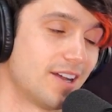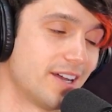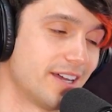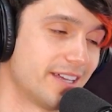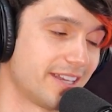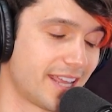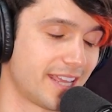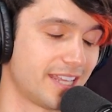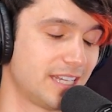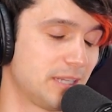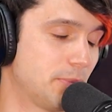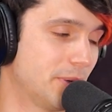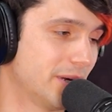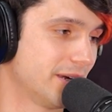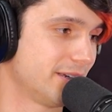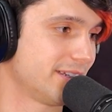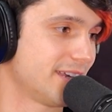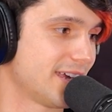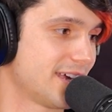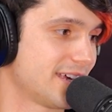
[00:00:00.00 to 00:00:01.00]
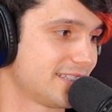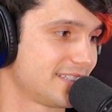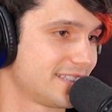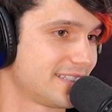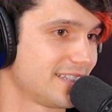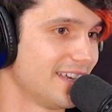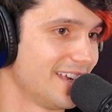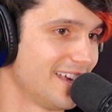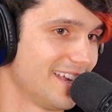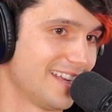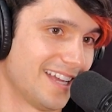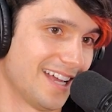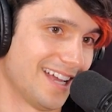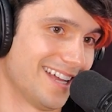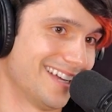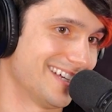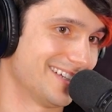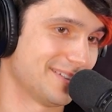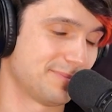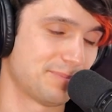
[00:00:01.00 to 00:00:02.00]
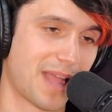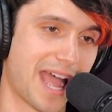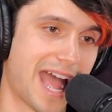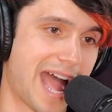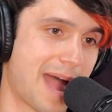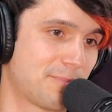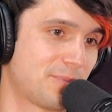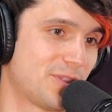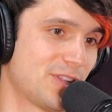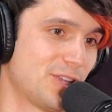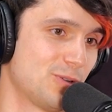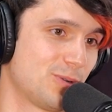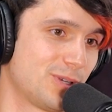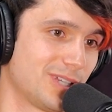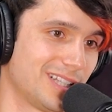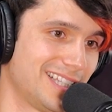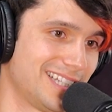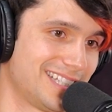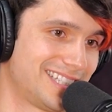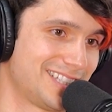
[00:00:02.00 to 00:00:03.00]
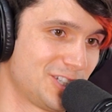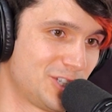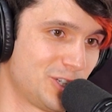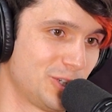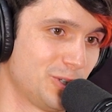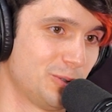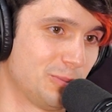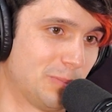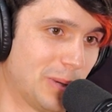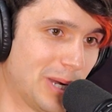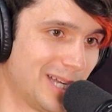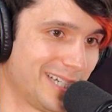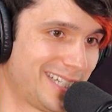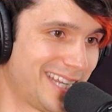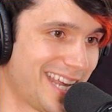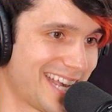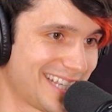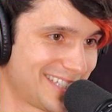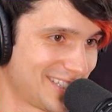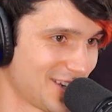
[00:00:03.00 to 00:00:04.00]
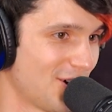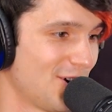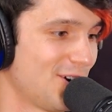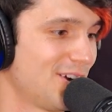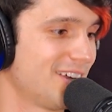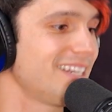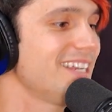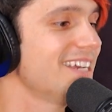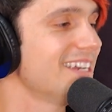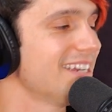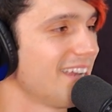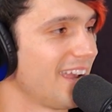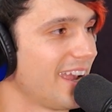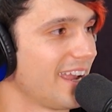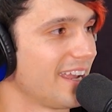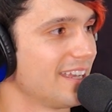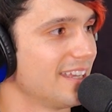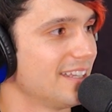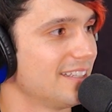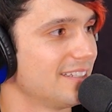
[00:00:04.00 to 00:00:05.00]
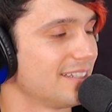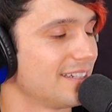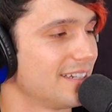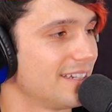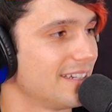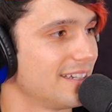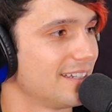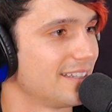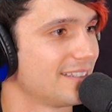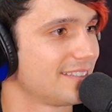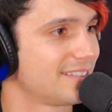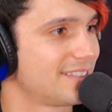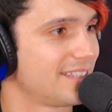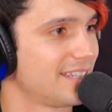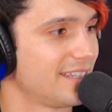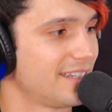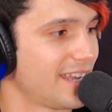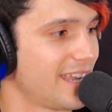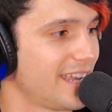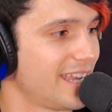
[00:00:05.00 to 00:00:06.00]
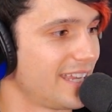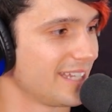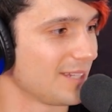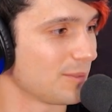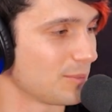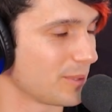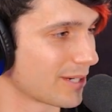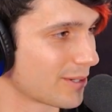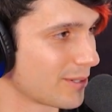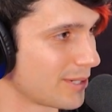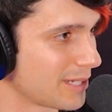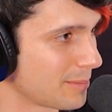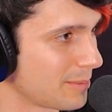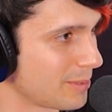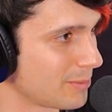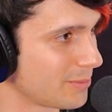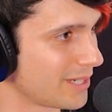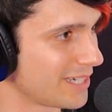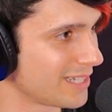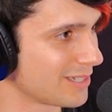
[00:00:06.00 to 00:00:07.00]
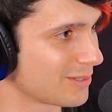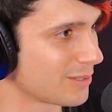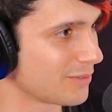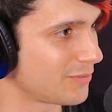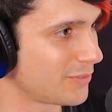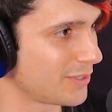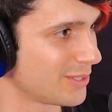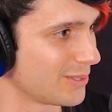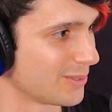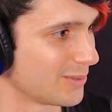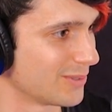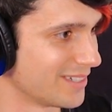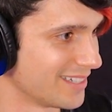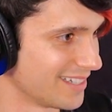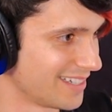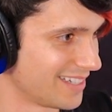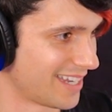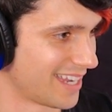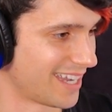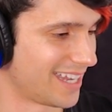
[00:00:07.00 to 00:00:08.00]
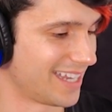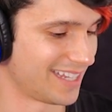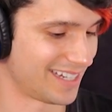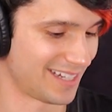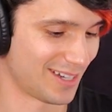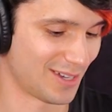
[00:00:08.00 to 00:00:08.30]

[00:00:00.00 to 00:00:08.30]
on any podcast app that you could listen to podcasts on. And today we're going to be reading a review. And